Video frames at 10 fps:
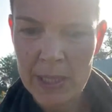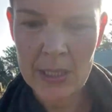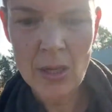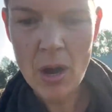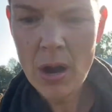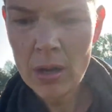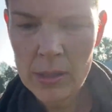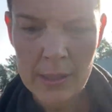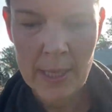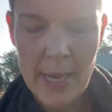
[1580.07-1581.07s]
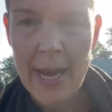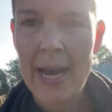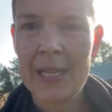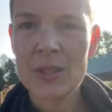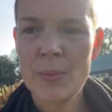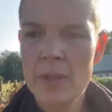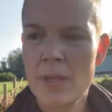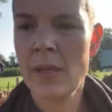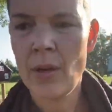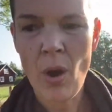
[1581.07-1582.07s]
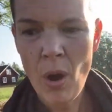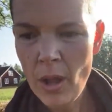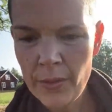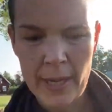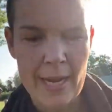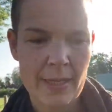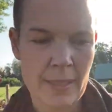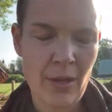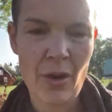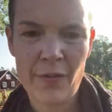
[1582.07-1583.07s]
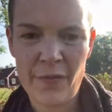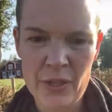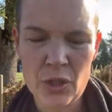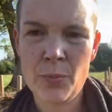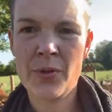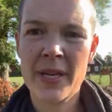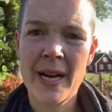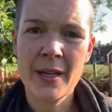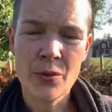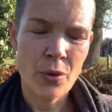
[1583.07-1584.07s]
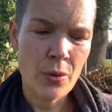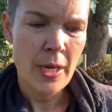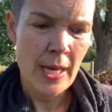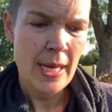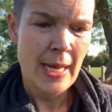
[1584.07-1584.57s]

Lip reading: But it's all, as with all the kind of vegetable that I grow,